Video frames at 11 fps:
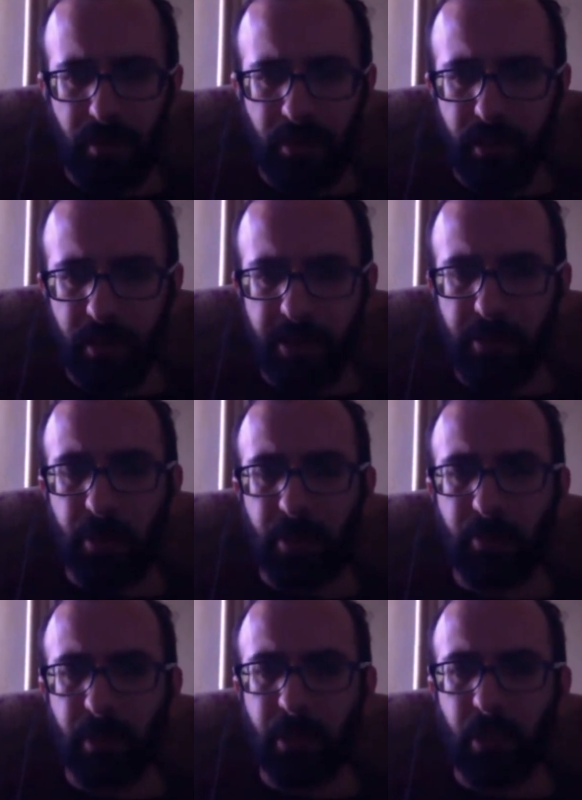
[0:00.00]
This is what you might
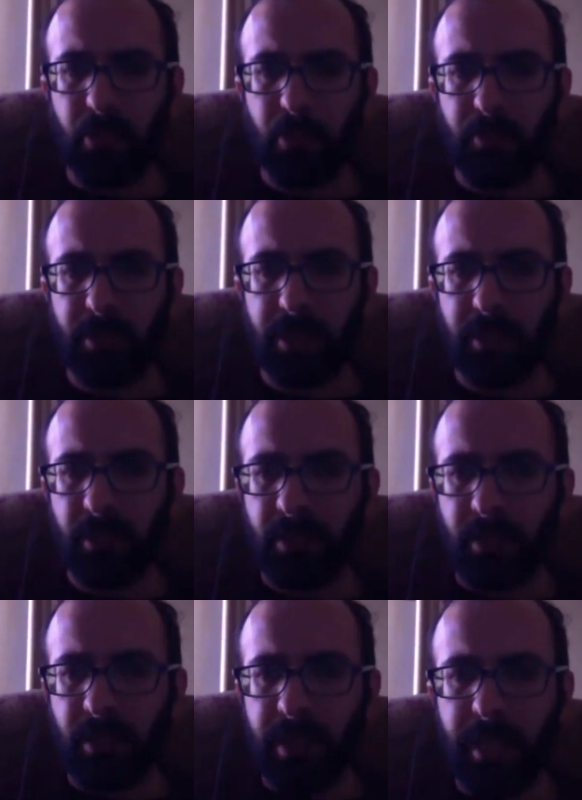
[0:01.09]
call to be
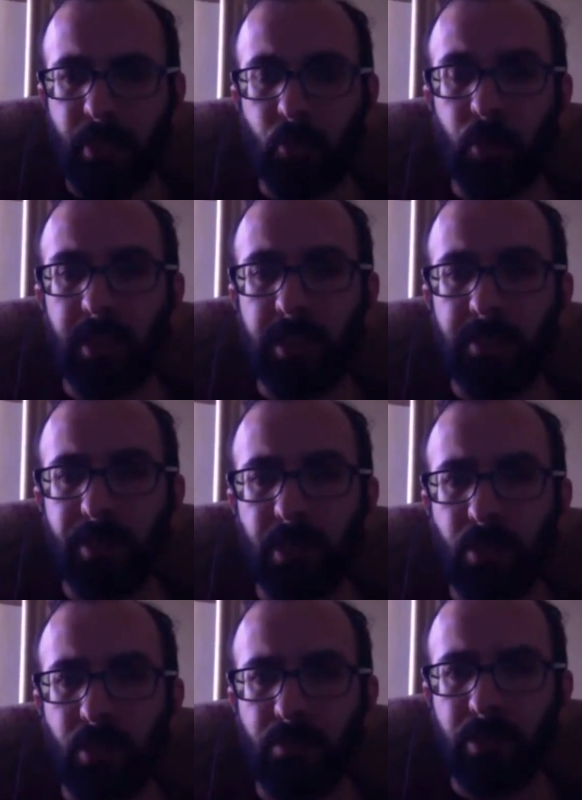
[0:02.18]

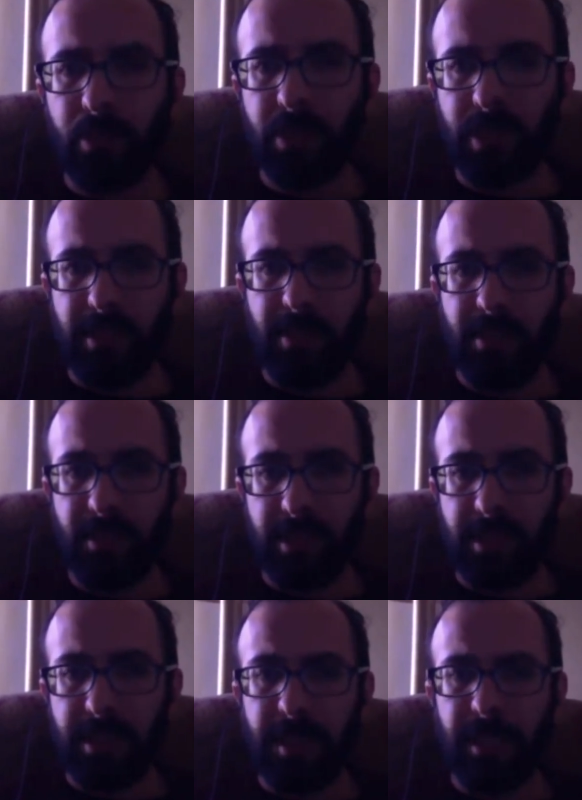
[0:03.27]
equilibrium, the
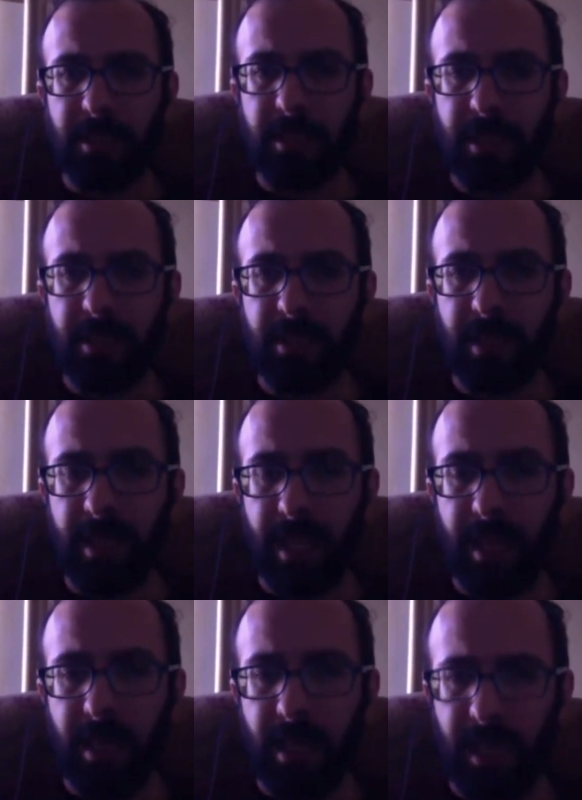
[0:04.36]
second
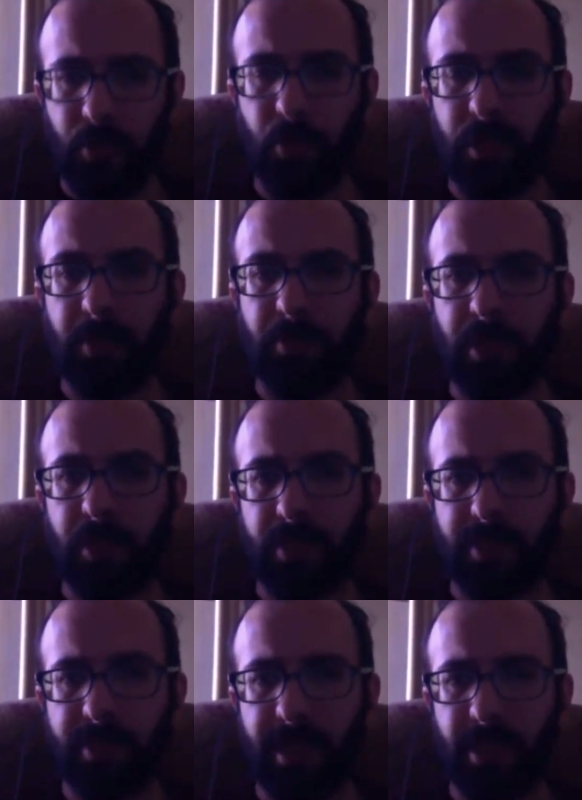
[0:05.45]
equilibrial
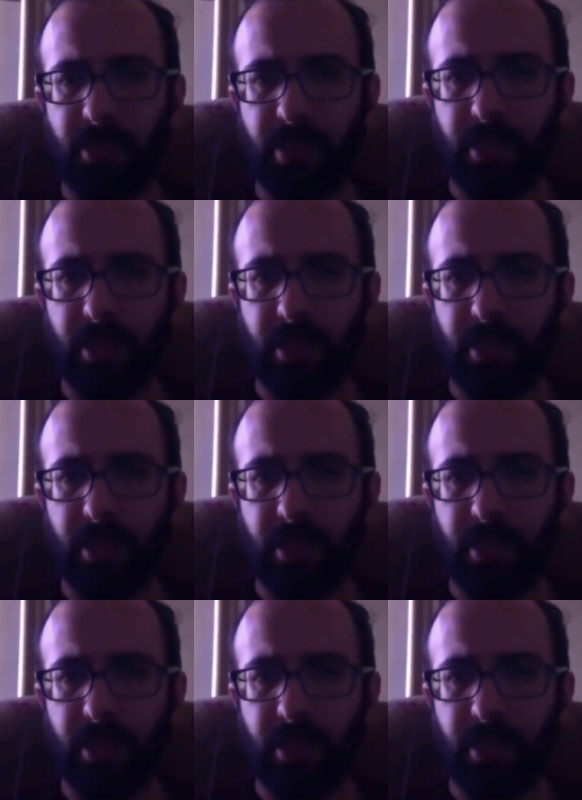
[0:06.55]
stage.